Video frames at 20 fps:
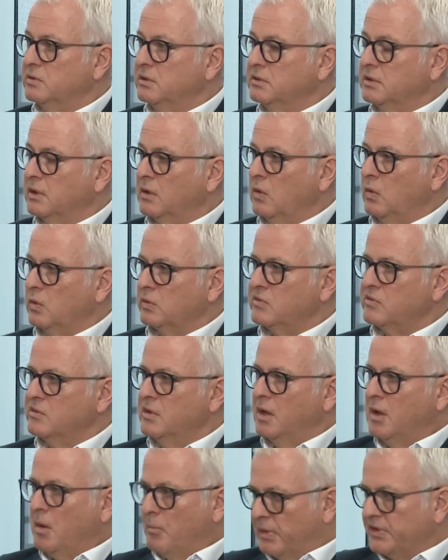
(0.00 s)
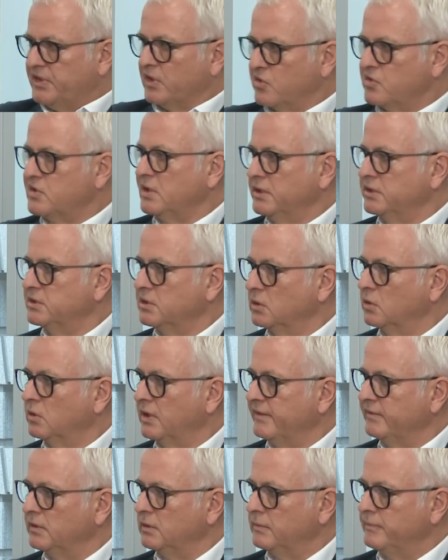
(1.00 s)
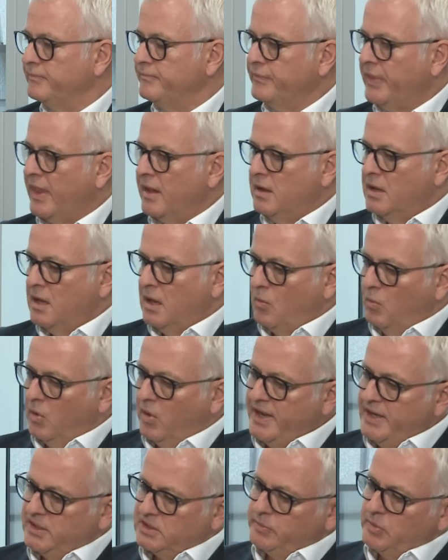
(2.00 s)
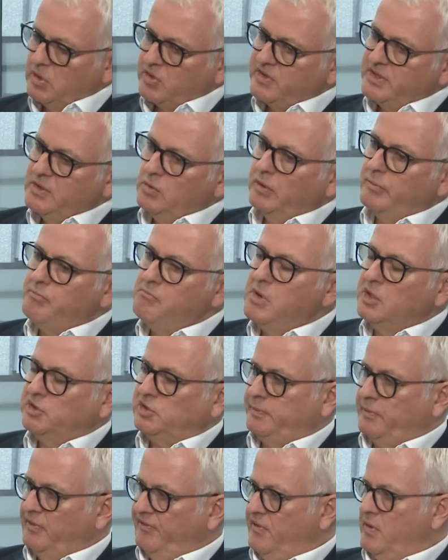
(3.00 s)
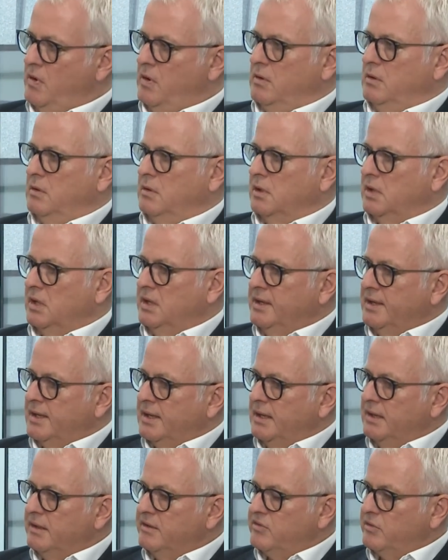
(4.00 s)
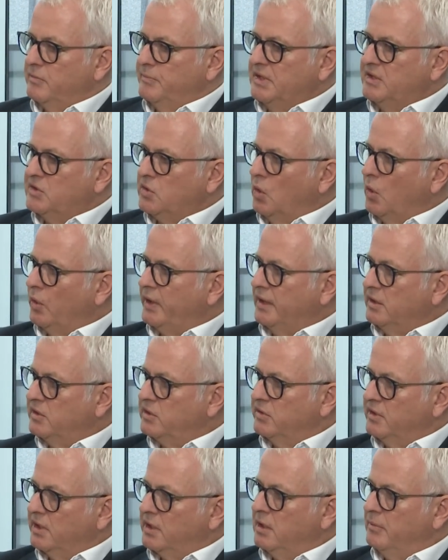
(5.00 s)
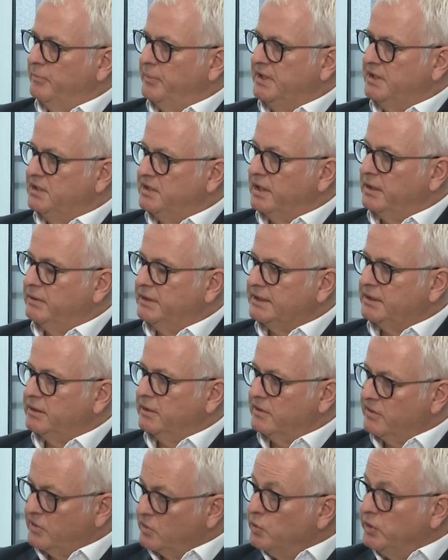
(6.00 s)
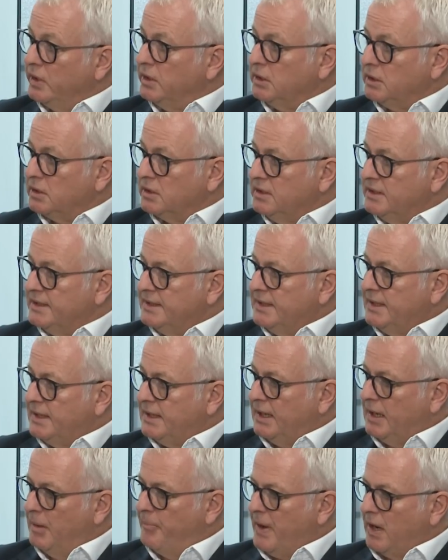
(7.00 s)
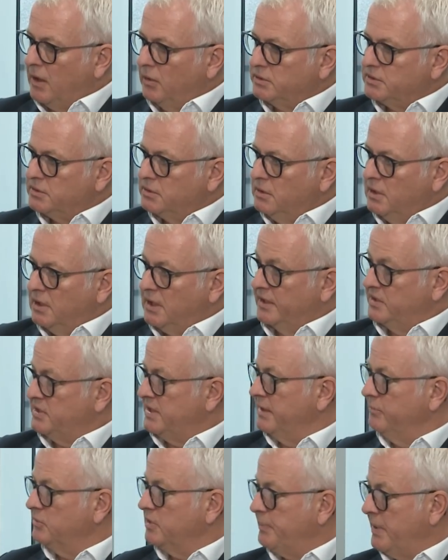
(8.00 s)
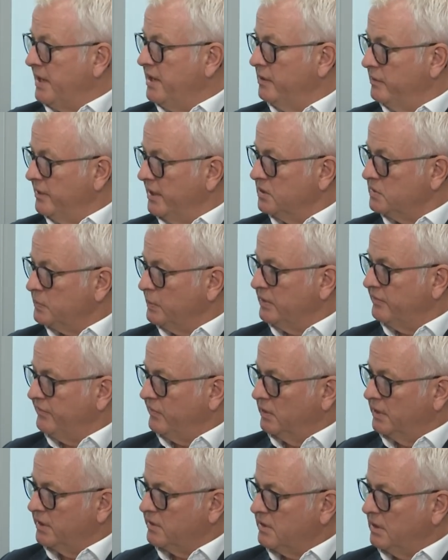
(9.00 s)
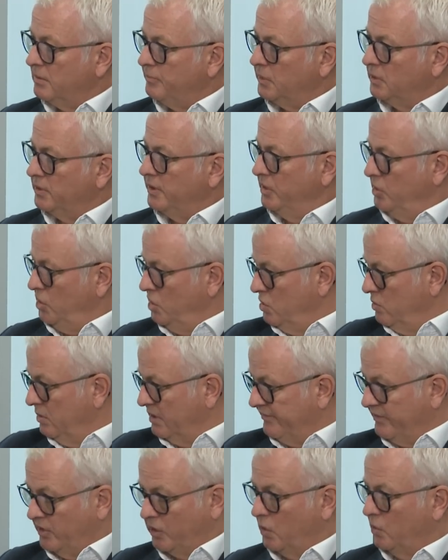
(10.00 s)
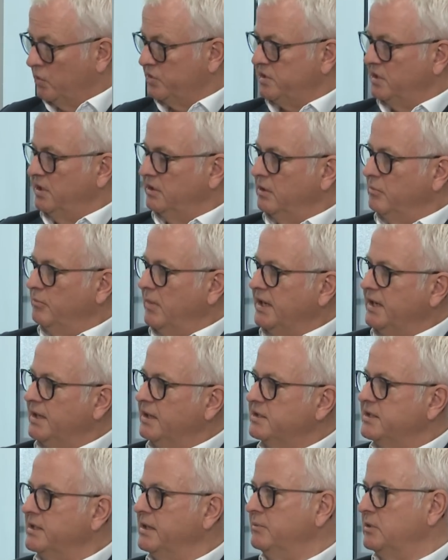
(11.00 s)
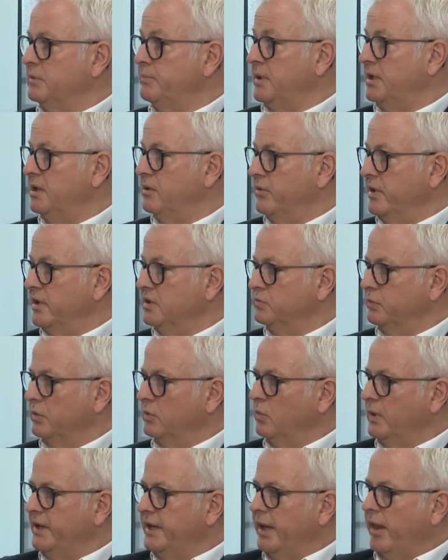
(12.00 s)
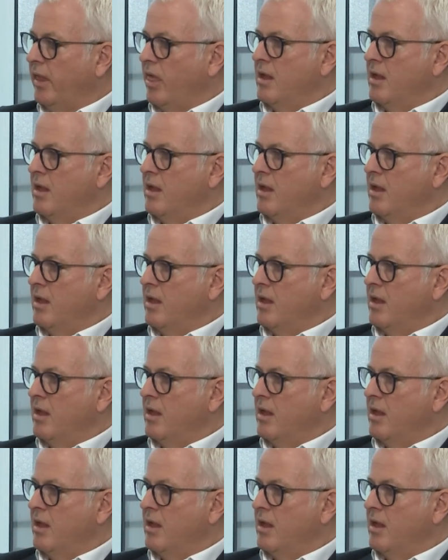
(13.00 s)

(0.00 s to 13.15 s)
in the courts. But they're still at a low level. What HMRC would much prefer is to be talking to the company directors sooner about a time to pay arrangement, for example. And you will have negotiated many a time to pay arrangement where